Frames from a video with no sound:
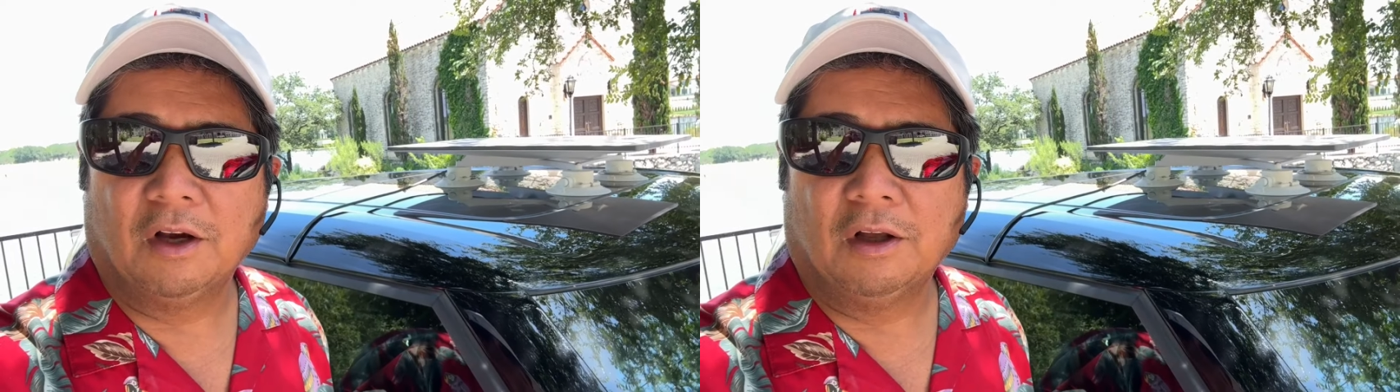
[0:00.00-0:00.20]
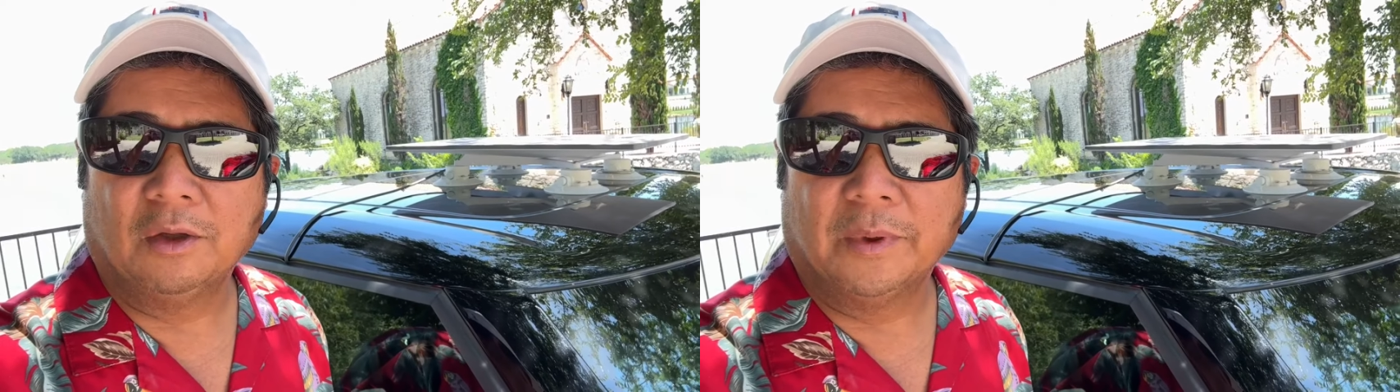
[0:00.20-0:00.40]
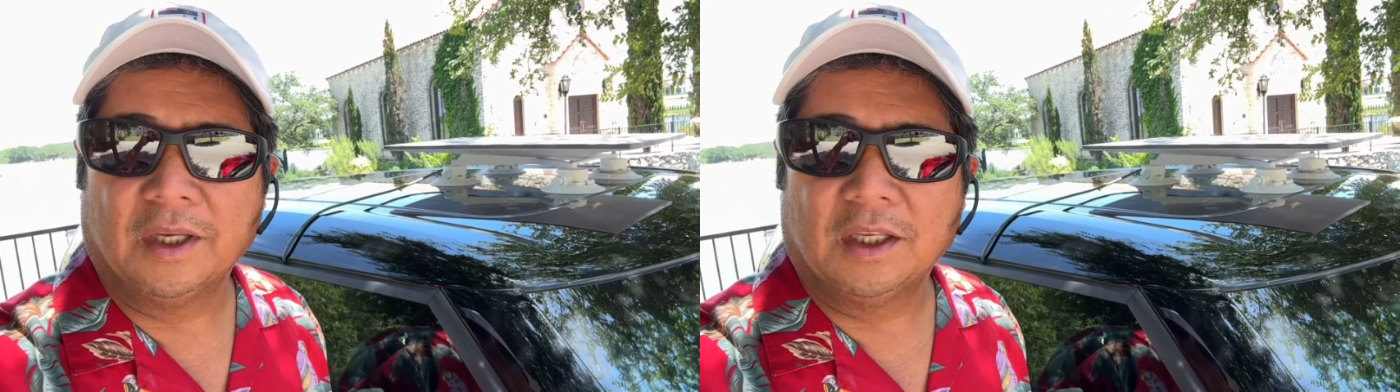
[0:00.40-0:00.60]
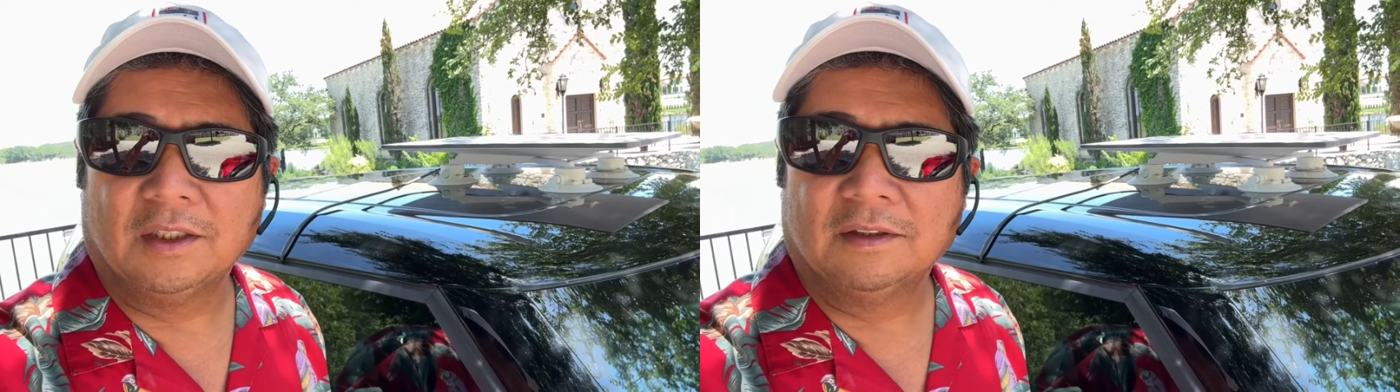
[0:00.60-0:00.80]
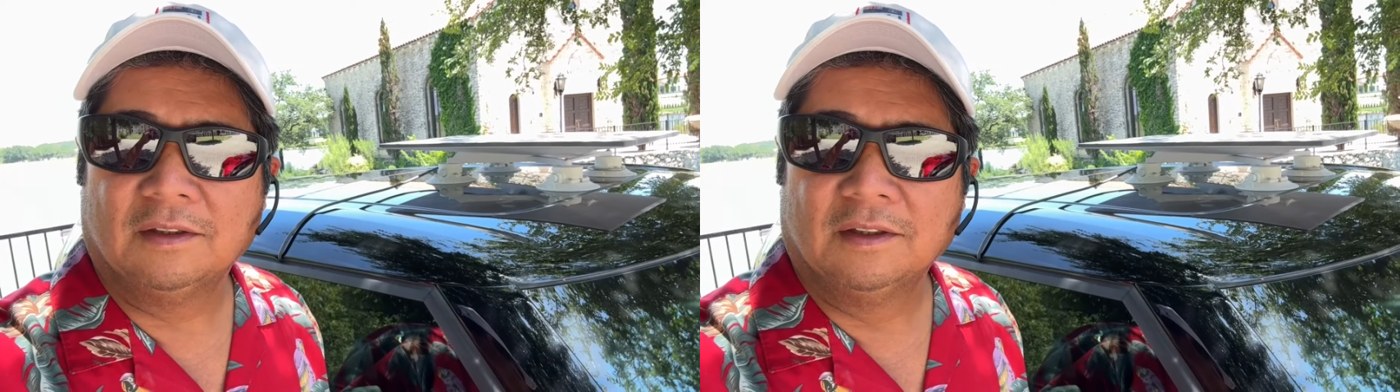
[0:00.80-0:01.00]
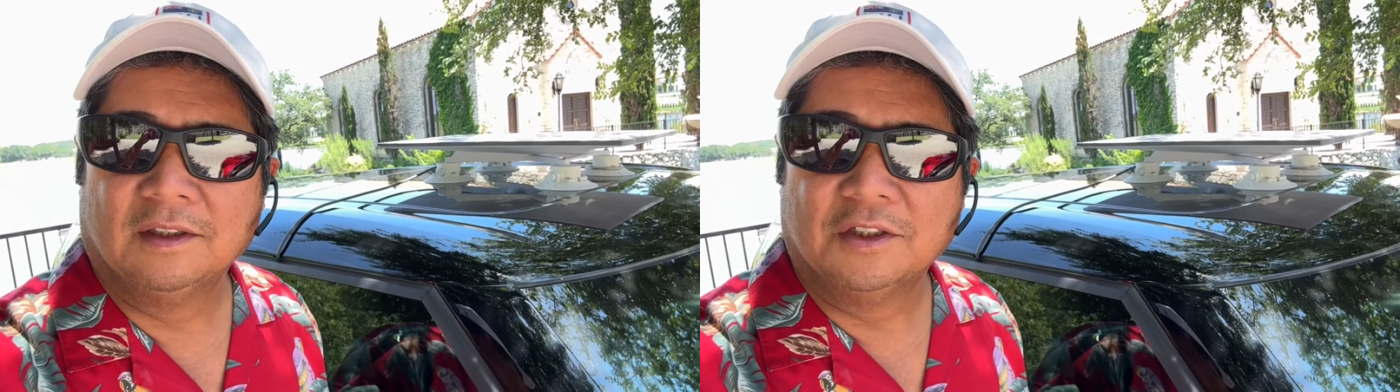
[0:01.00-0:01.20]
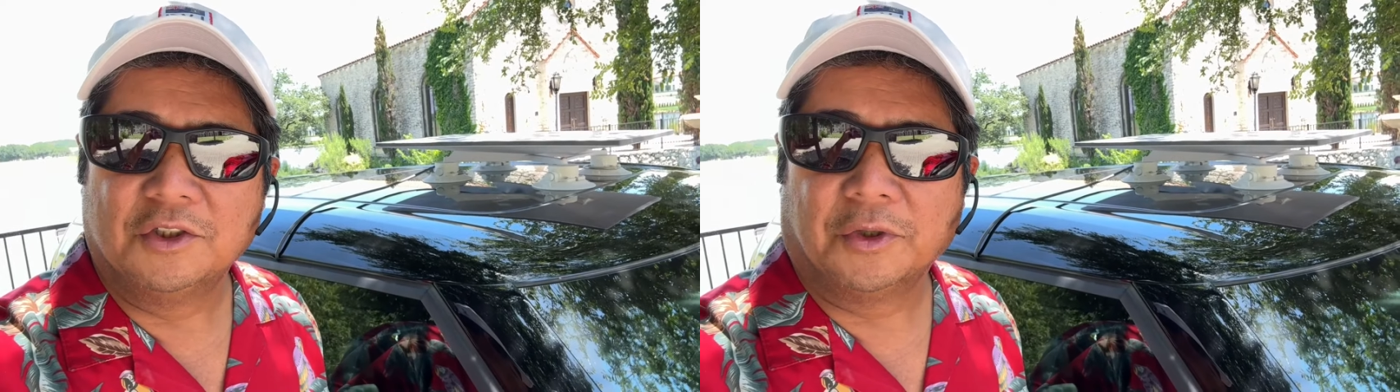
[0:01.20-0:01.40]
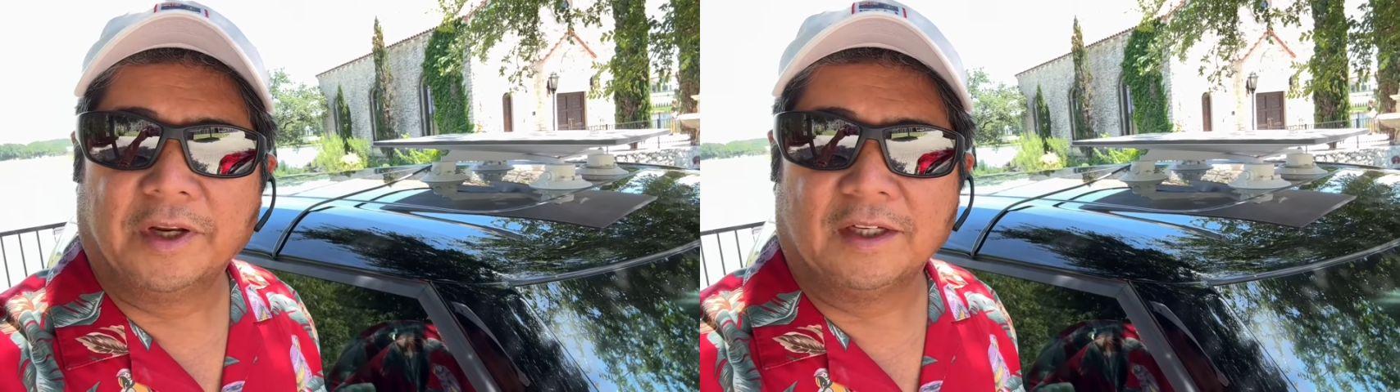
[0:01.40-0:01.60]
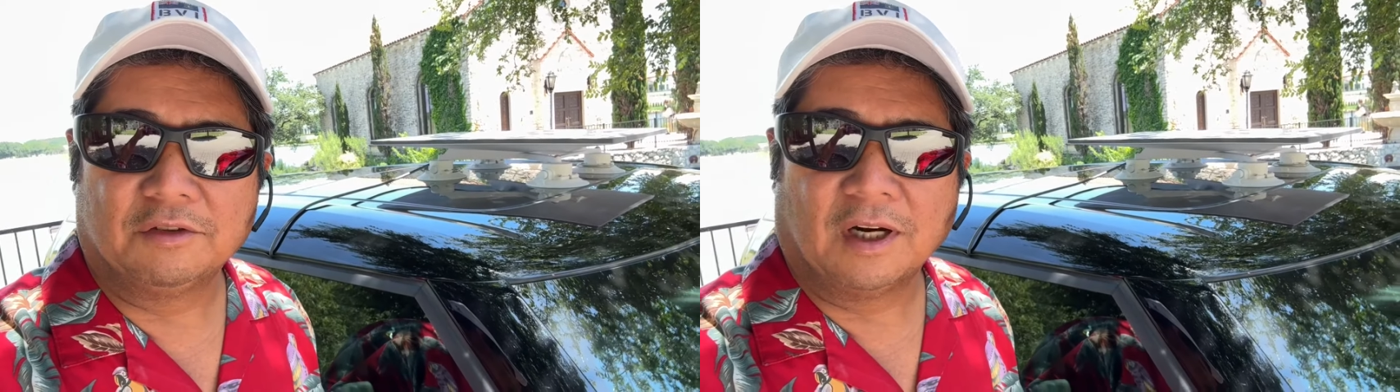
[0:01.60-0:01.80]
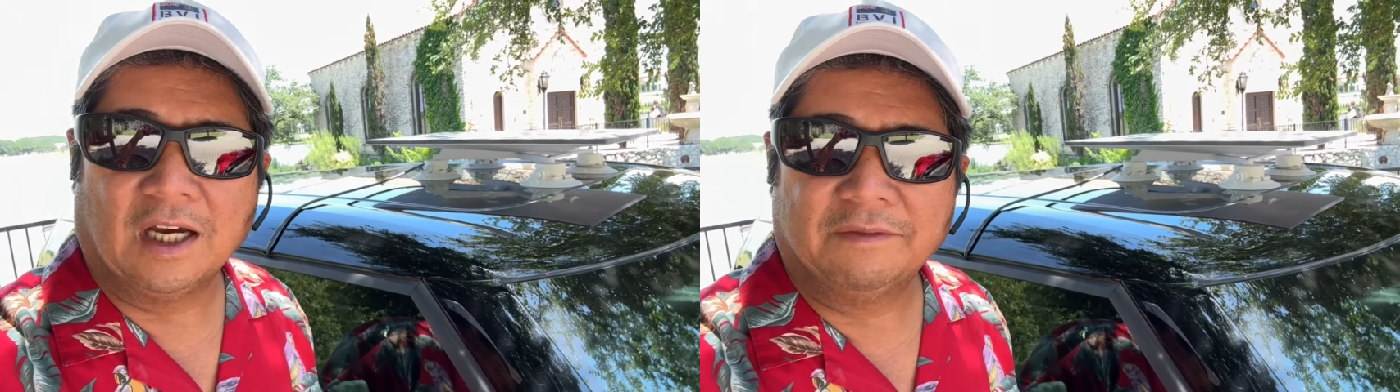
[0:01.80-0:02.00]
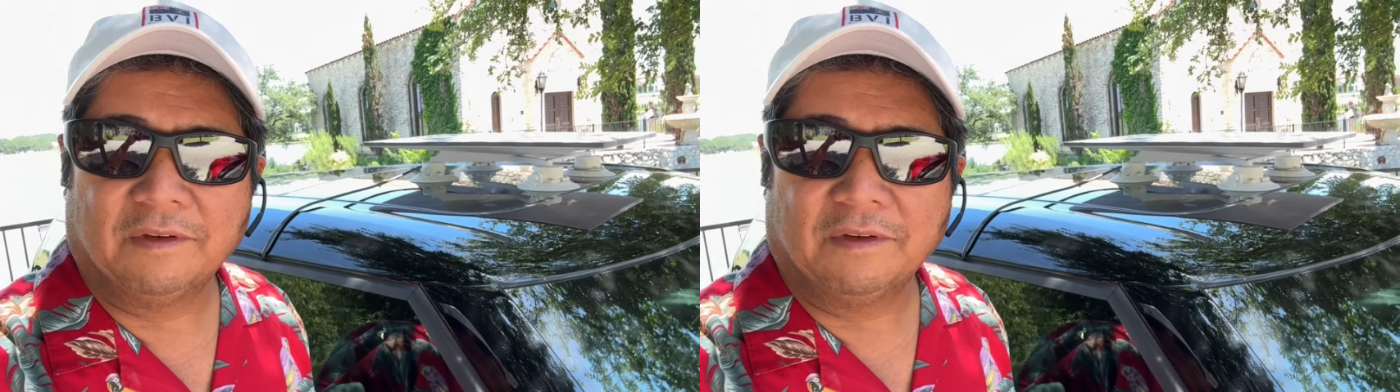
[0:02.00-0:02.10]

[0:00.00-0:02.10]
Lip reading: all the way during that drive.